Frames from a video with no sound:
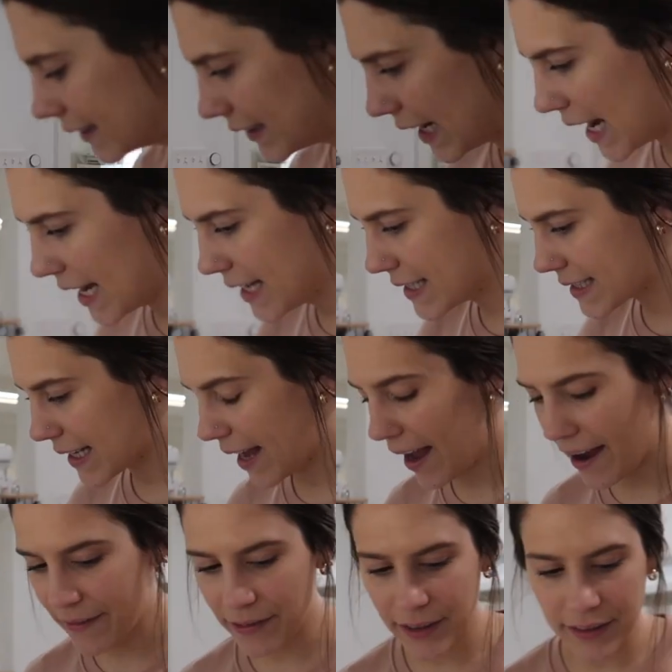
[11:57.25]
And that is
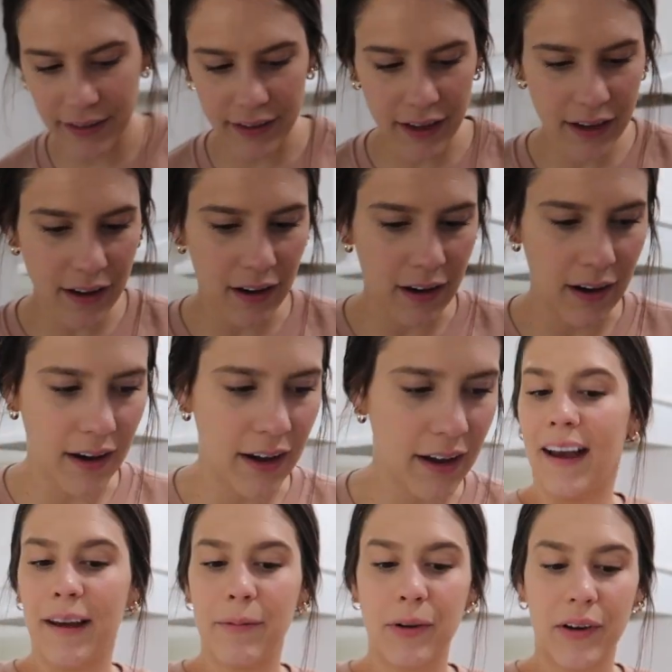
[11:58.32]
everything I
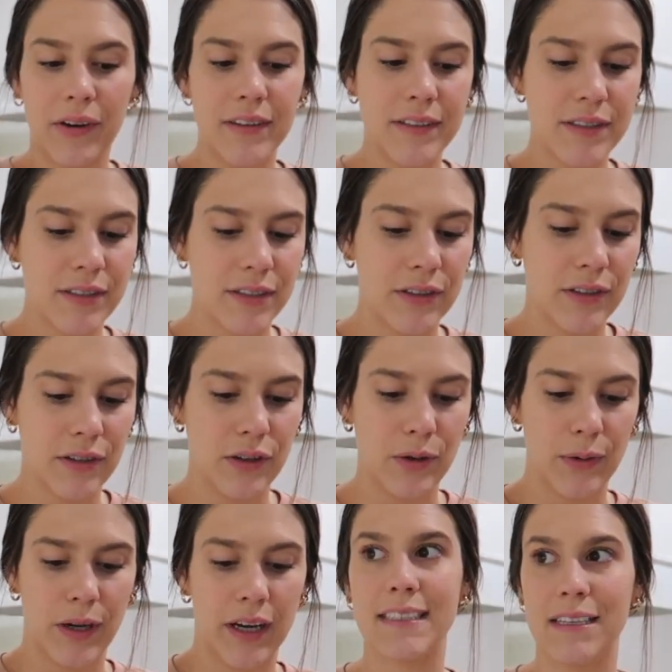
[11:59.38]
got. I'm going
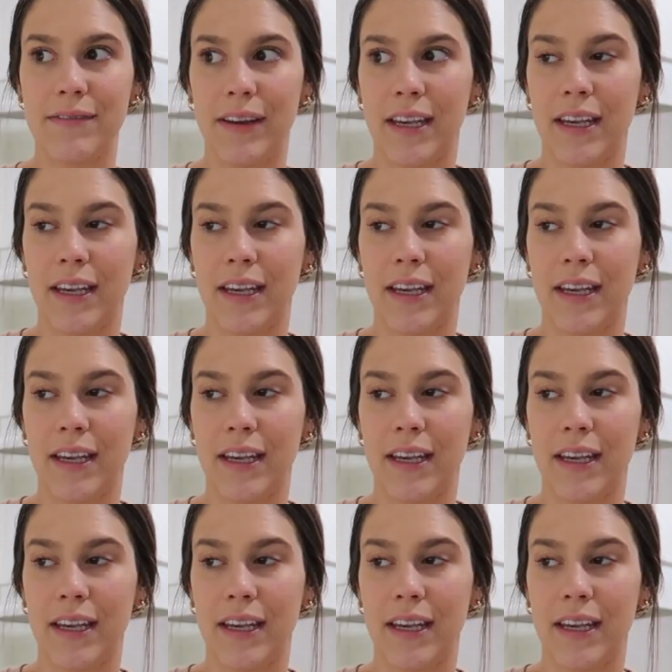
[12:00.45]
to see if I